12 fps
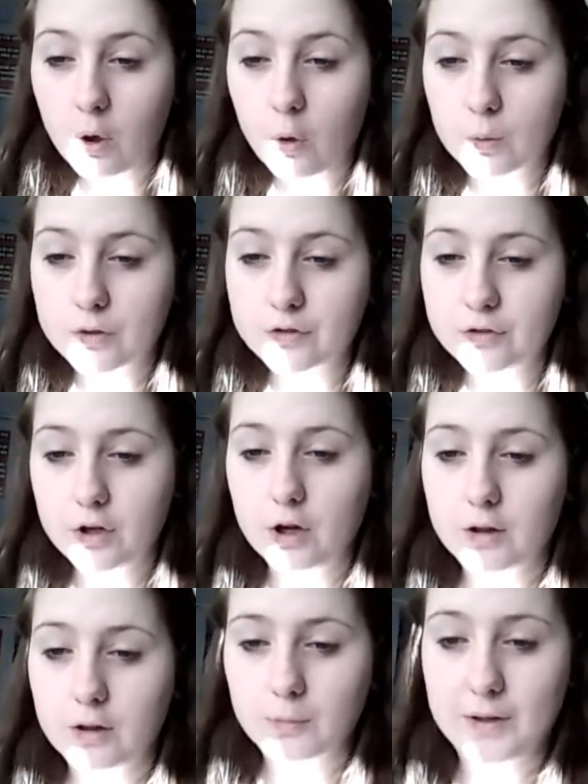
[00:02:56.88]
What do you
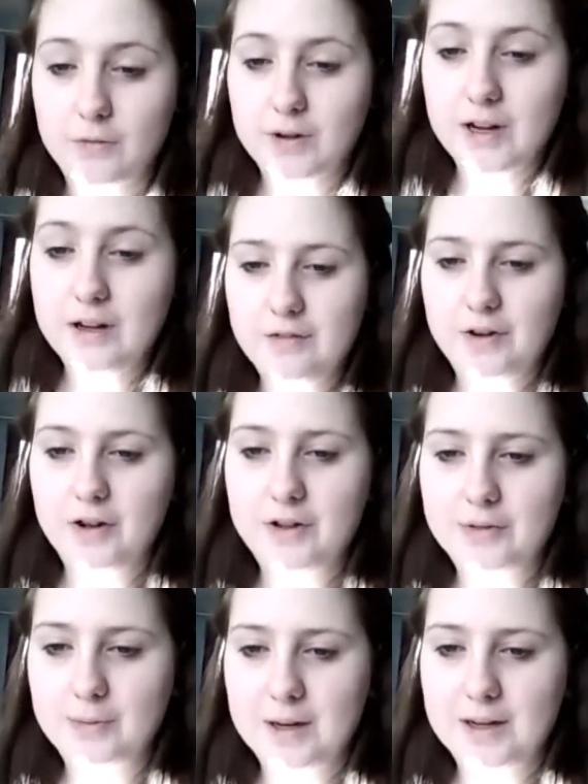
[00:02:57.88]
call it when rain
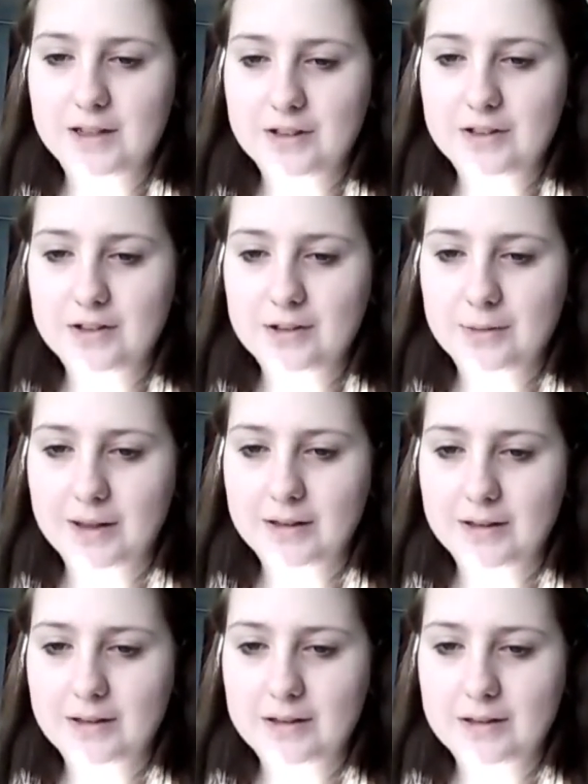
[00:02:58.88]
falls while its
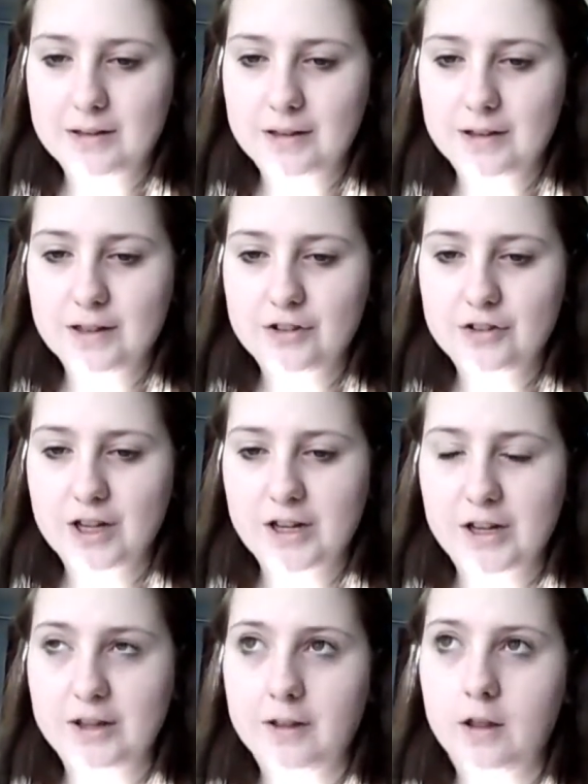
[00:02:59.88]
sun is
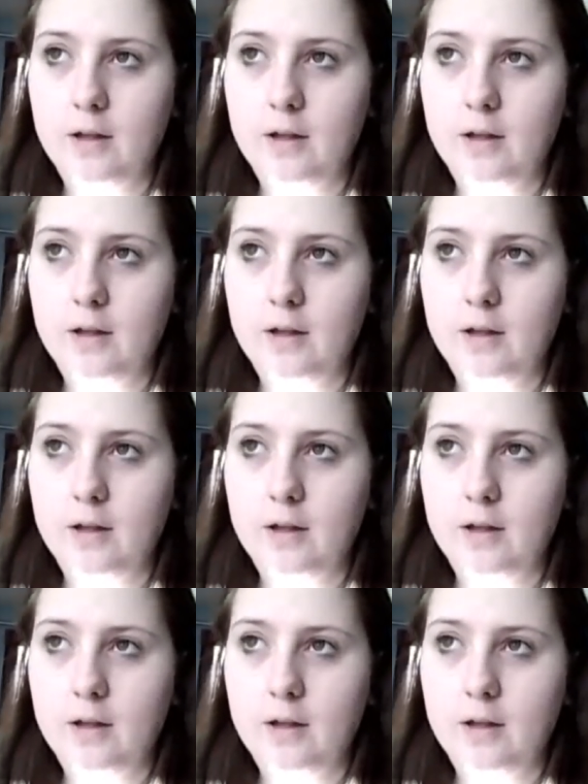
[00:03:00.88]
shining?